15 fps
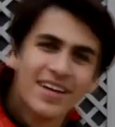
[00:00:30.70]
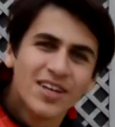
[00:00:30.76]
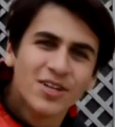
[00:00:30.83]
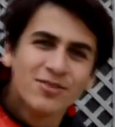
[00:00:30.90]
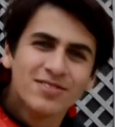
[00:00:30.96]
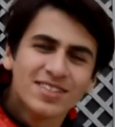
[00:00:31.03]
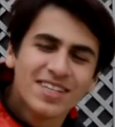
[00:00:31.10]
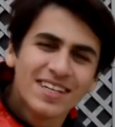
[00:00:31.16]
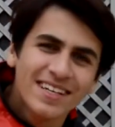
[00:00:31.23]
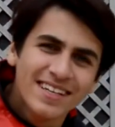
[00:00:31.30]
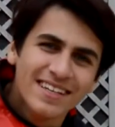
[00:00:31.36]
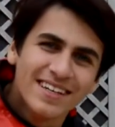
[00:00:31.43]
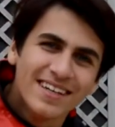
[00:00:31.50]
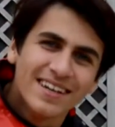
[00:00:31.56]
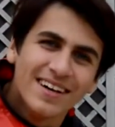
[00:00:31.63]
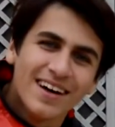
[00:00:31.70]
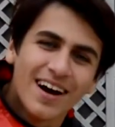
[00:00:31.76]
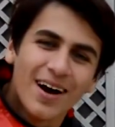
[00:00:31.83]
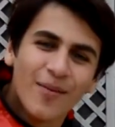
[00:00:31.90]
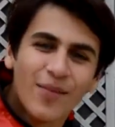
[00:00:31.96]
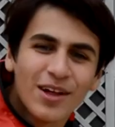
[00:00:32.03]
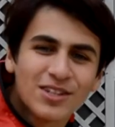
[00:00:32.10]
You see,
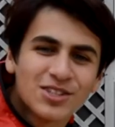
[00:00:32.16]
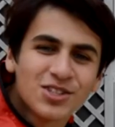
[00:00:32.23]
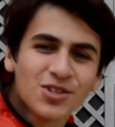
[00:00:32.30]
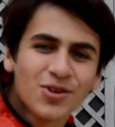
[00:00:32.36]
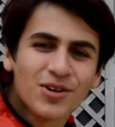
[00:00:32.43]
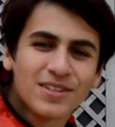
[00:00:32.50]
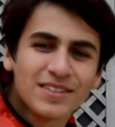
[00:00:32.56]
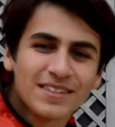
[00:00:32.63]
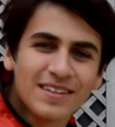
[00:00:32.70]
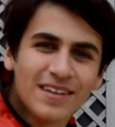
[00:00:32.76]
I'm not short.